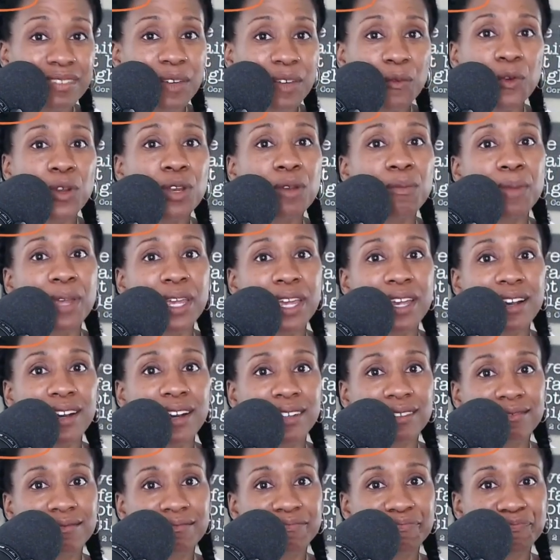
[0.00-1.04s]
wouldn't be here.
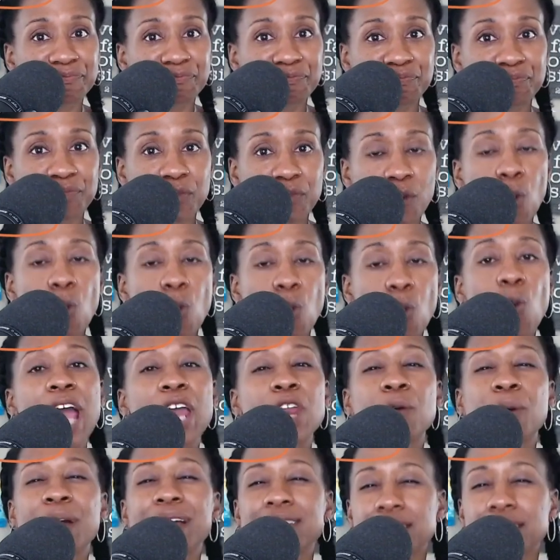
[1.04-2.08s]
Why
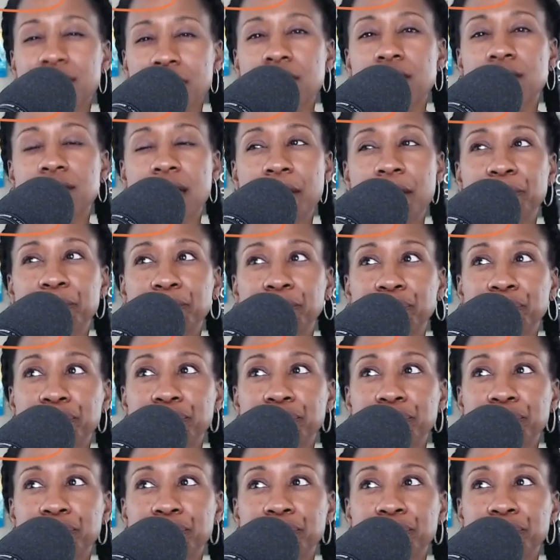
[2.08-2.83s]
do I tell you that?